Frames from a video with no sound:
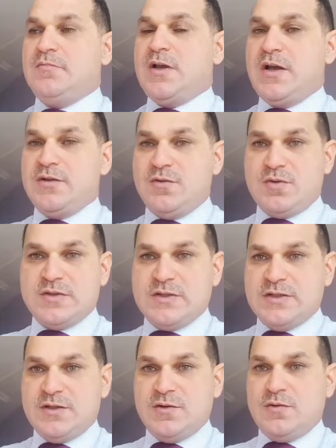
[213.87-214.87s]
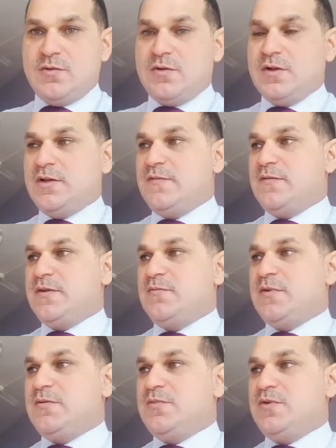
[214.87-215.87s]
hydrocele, or even
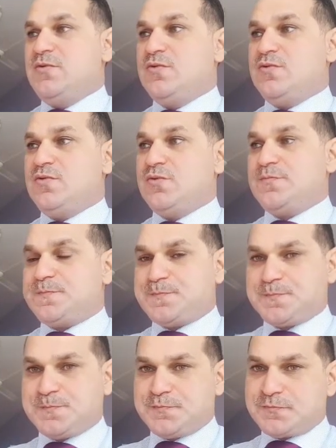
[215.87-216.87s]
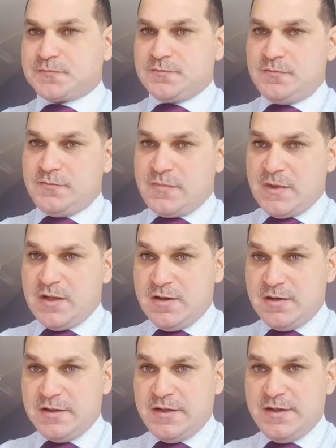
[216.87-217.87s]
maybe due to
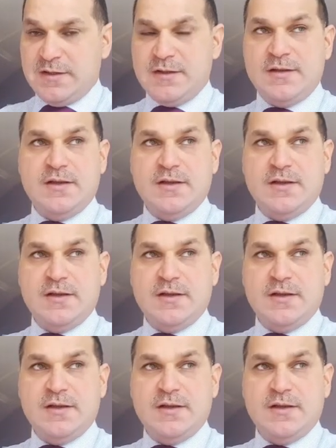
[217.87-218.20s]
hernia.